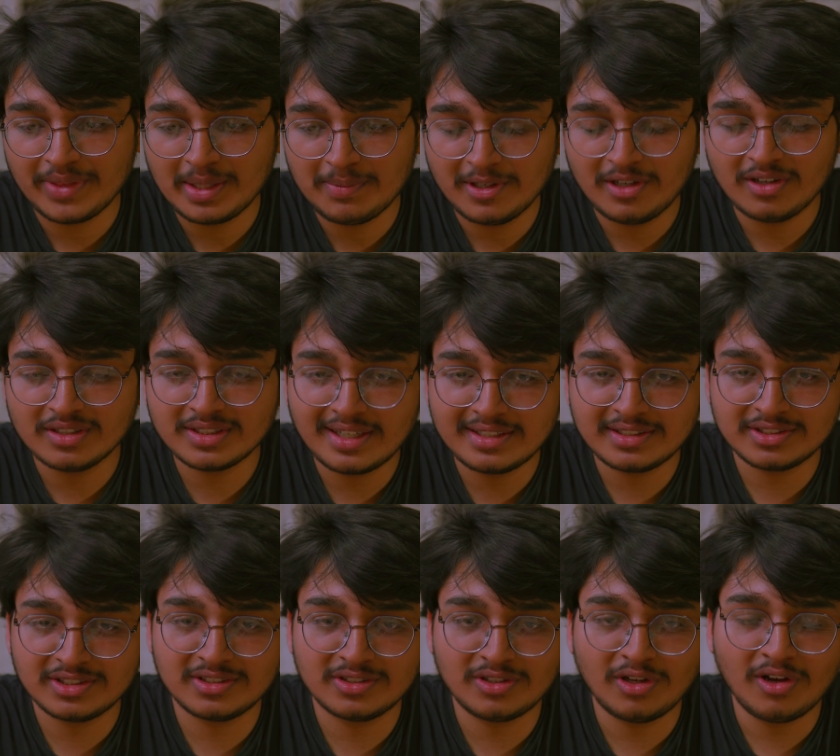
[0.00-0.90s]
because I
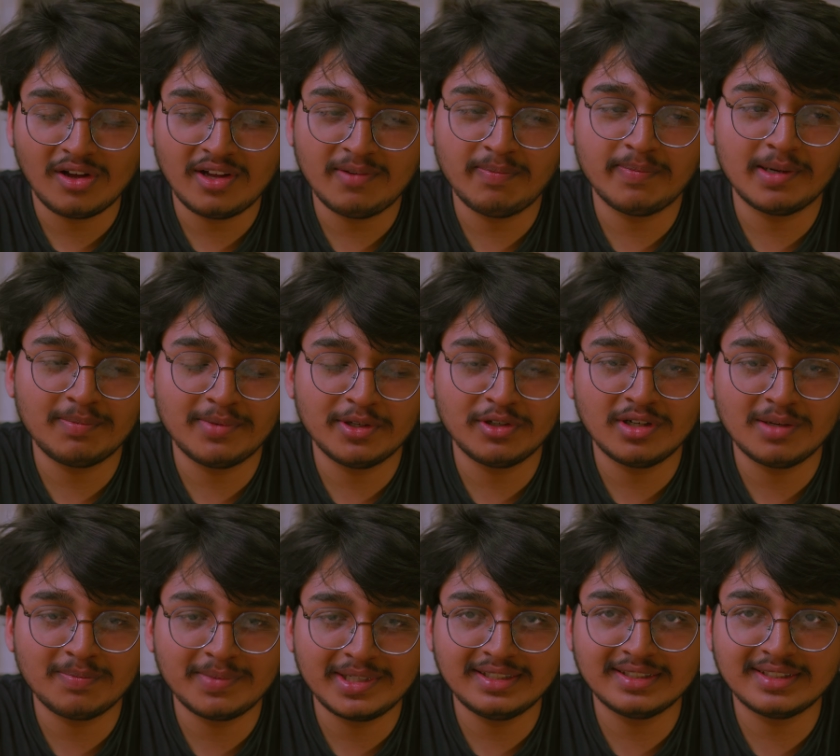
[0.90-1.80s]
saw
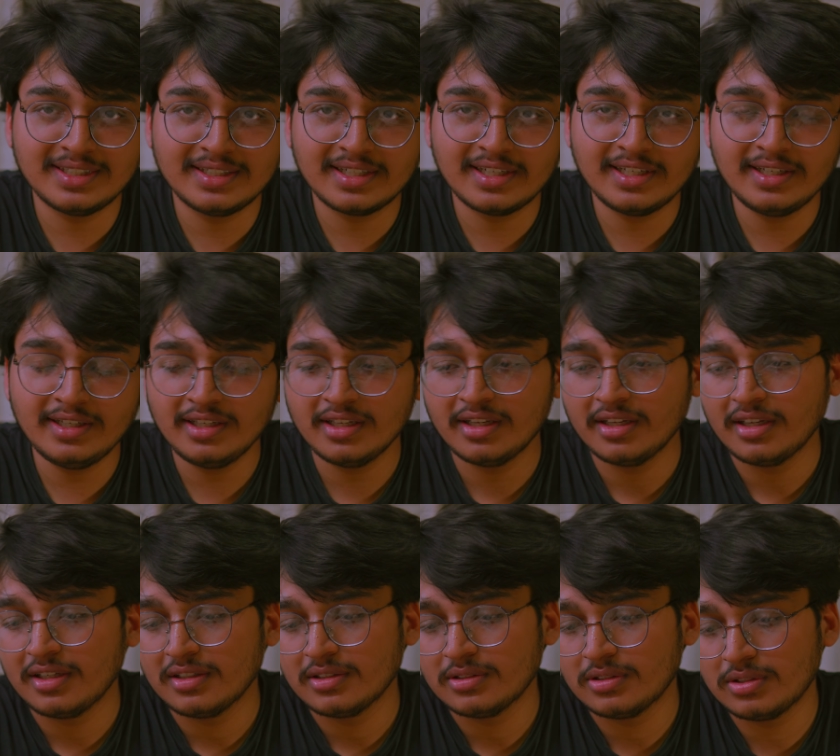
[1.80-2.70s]
Bramayugam recently,
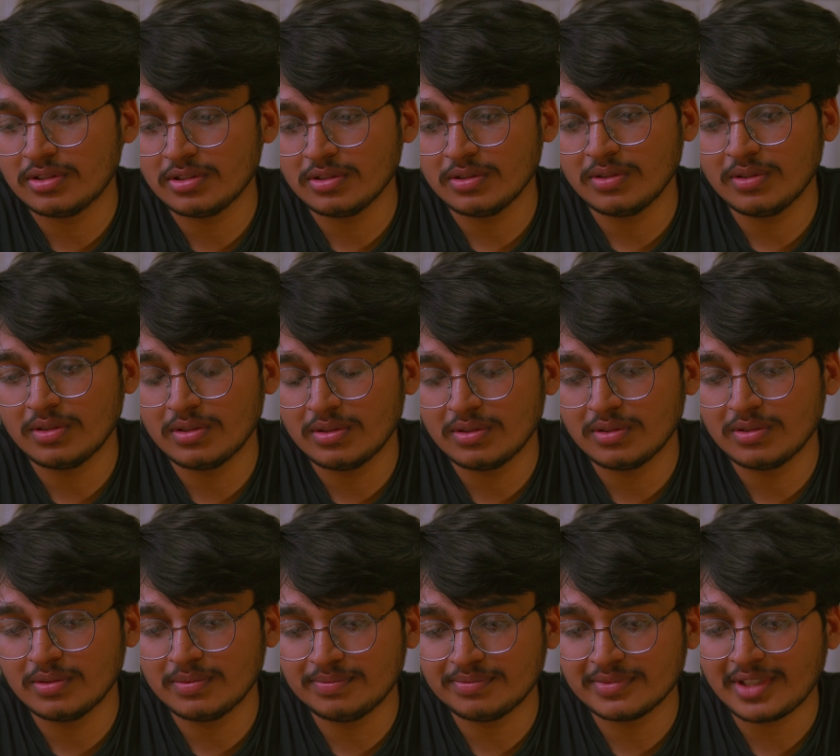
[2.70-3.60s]

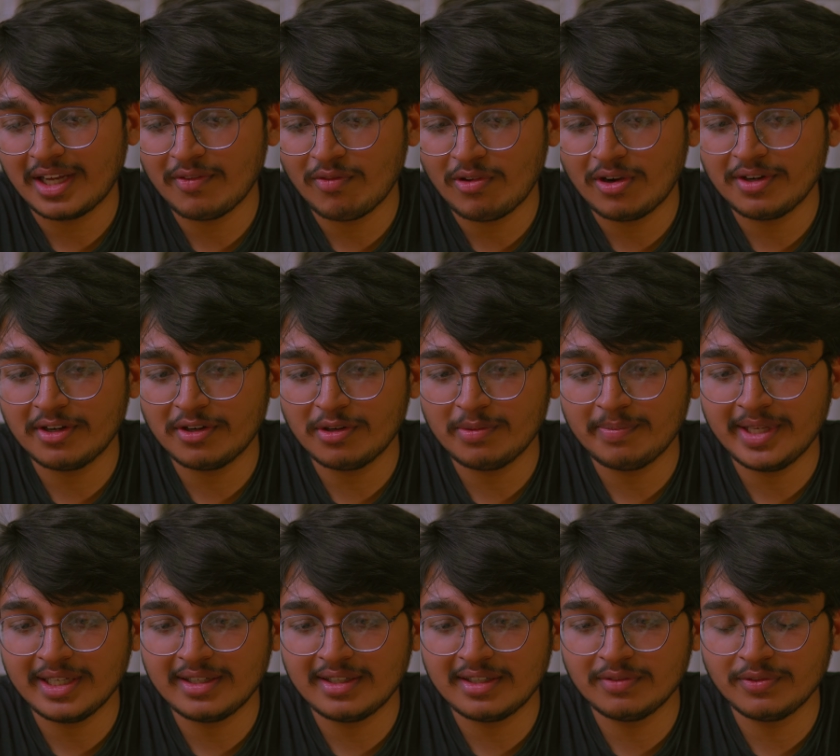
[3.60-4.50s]
so I wanted to
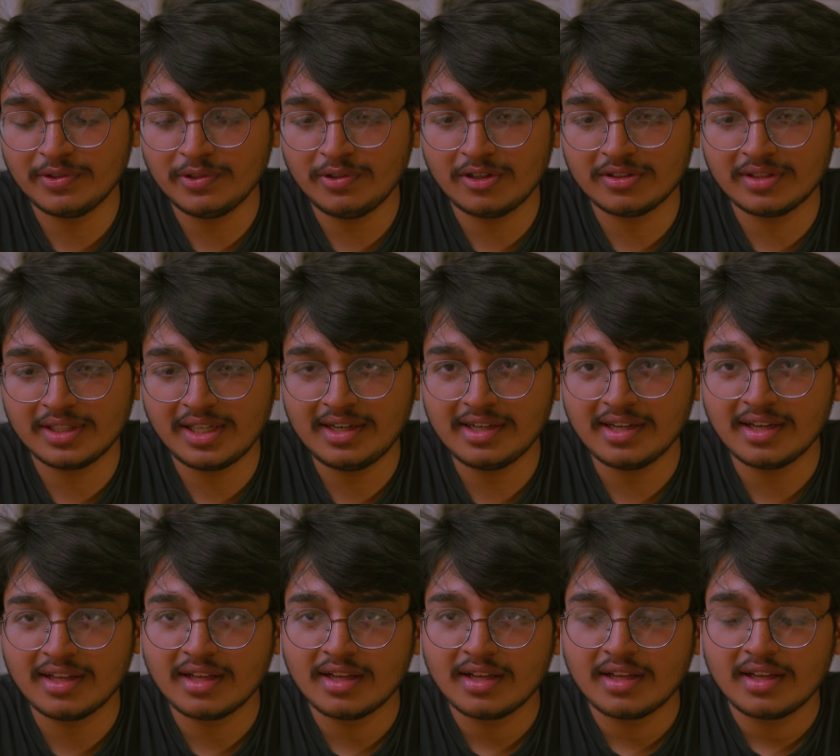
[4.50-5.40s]
make a review on that.
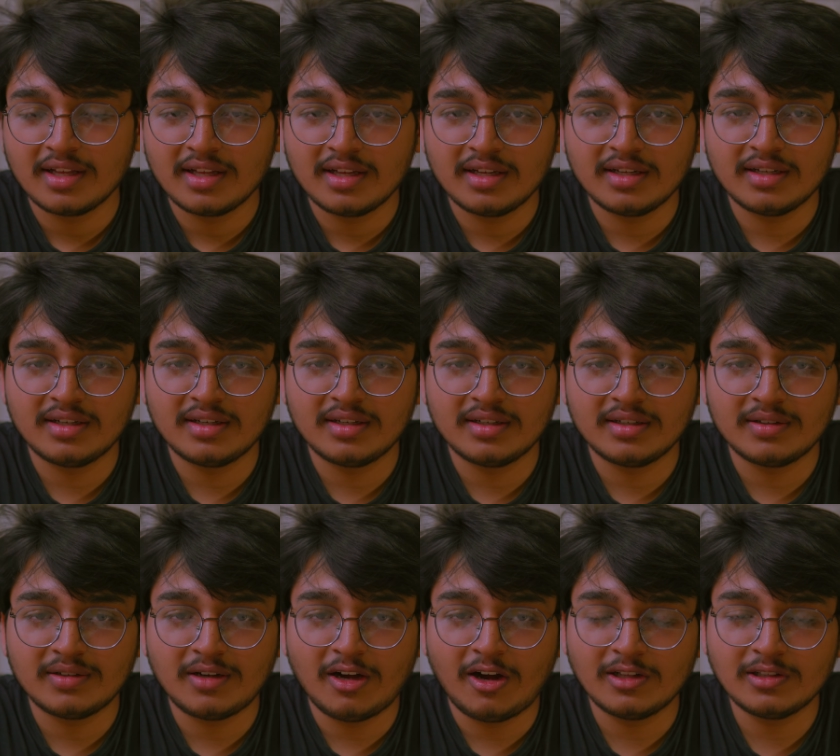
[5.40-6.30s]

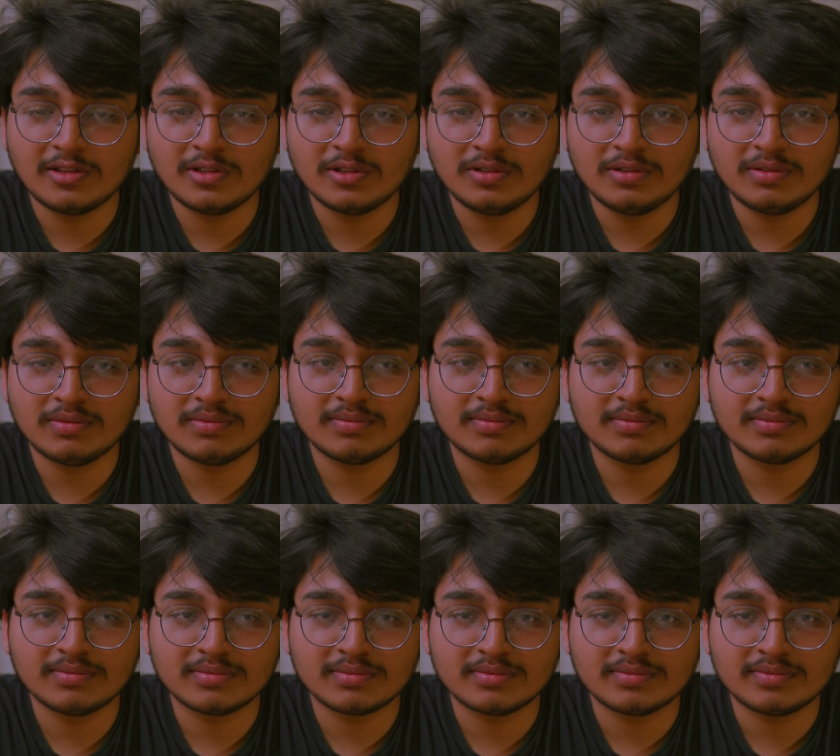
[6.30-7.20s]
Although
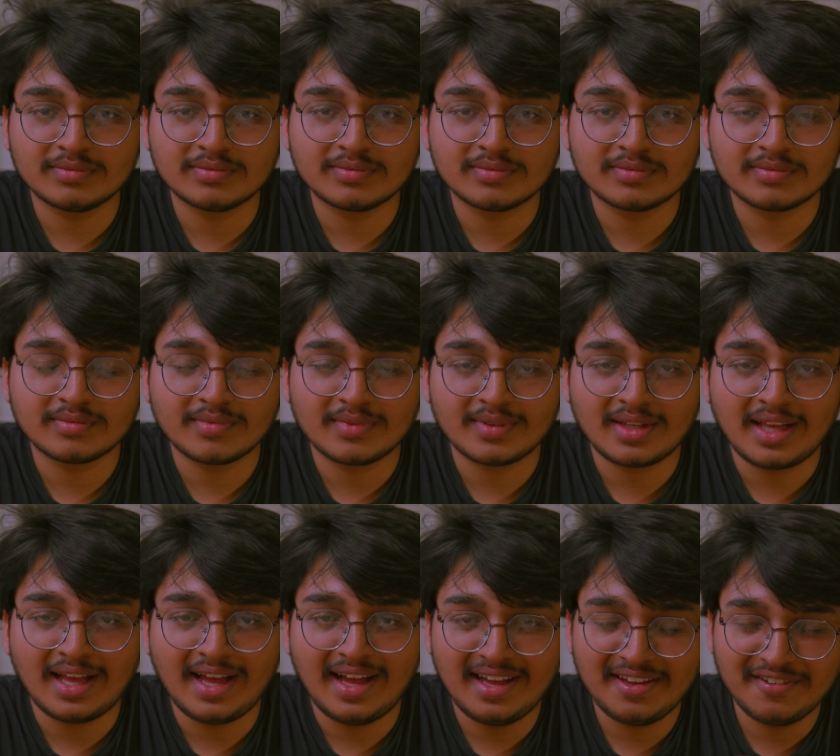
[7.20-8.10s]

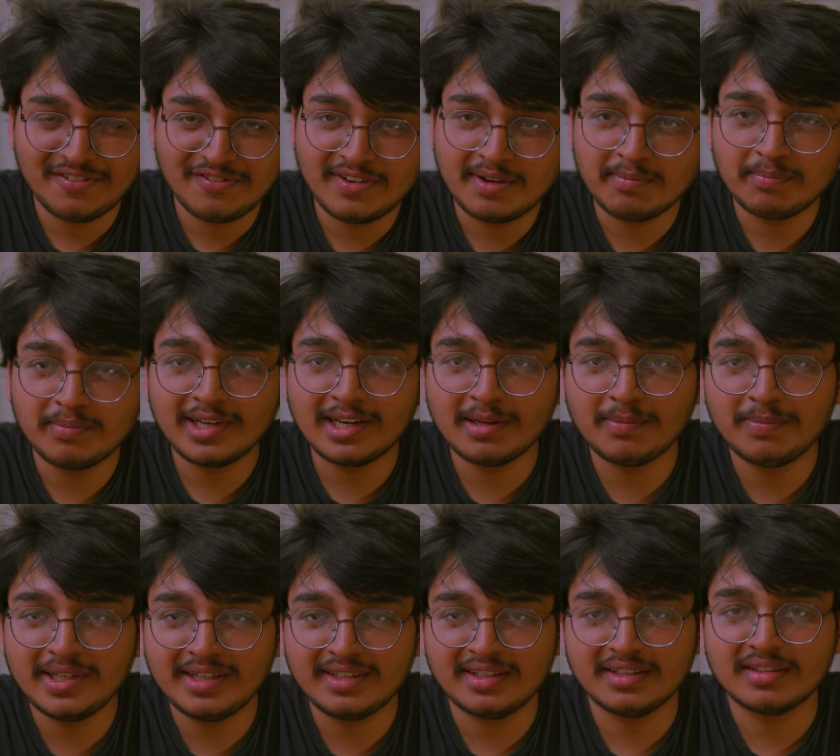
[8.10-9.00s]
I fumble a
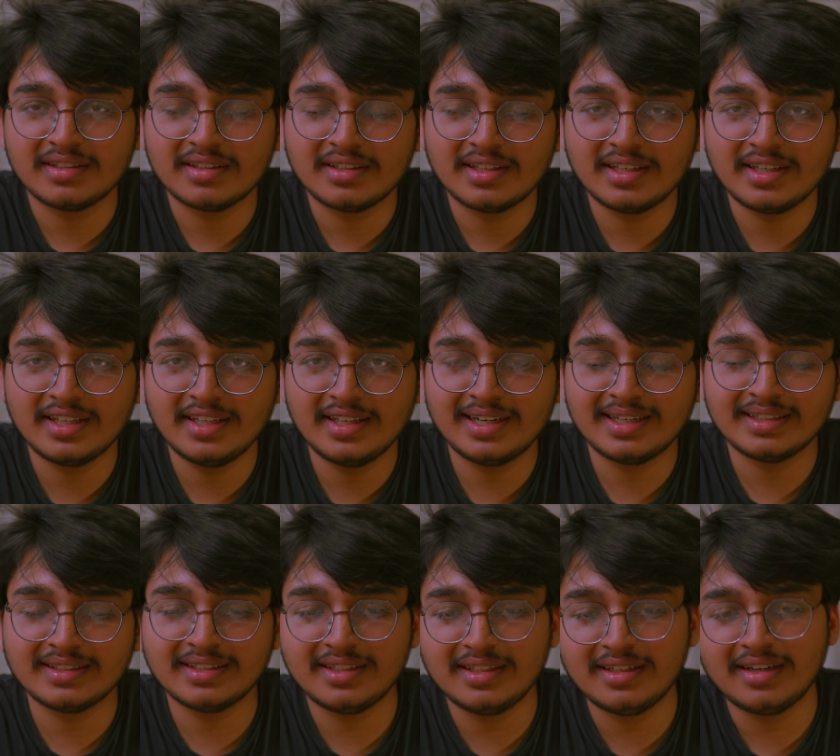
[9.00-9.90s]
bit here
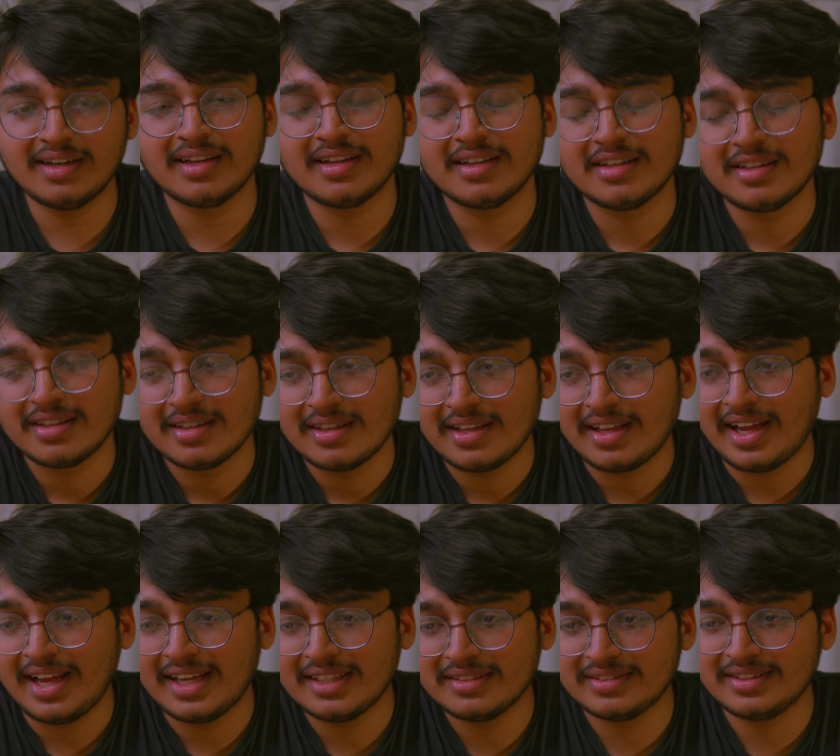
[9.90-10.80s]
and there,
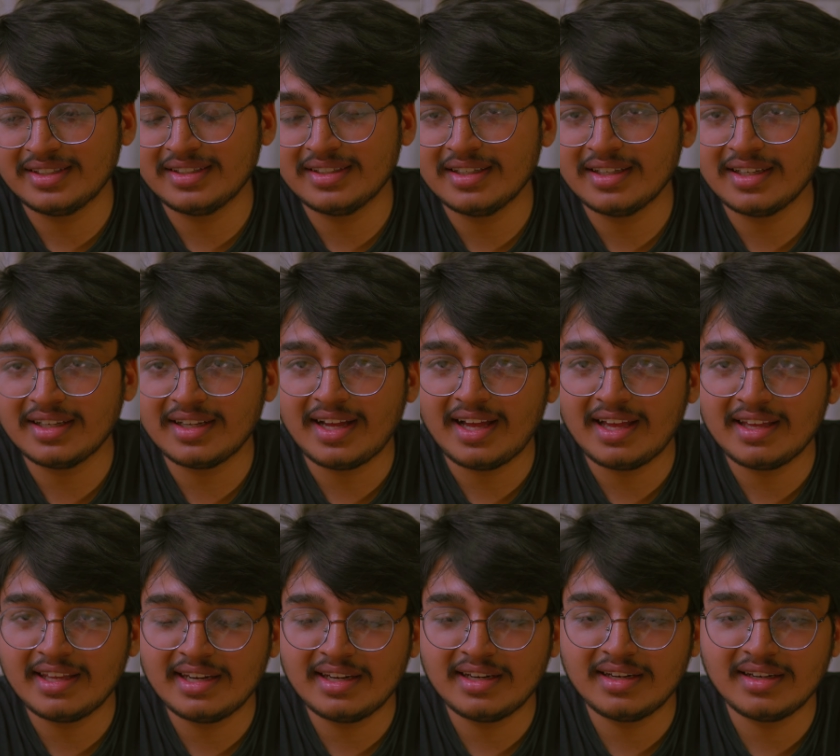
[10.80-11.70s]
I think
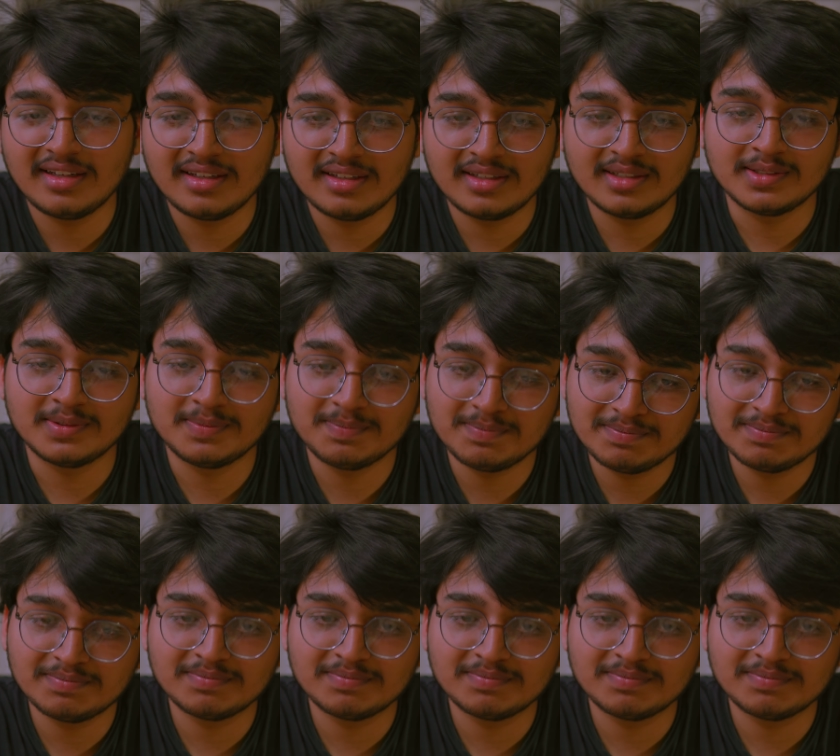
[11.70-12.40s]
I'll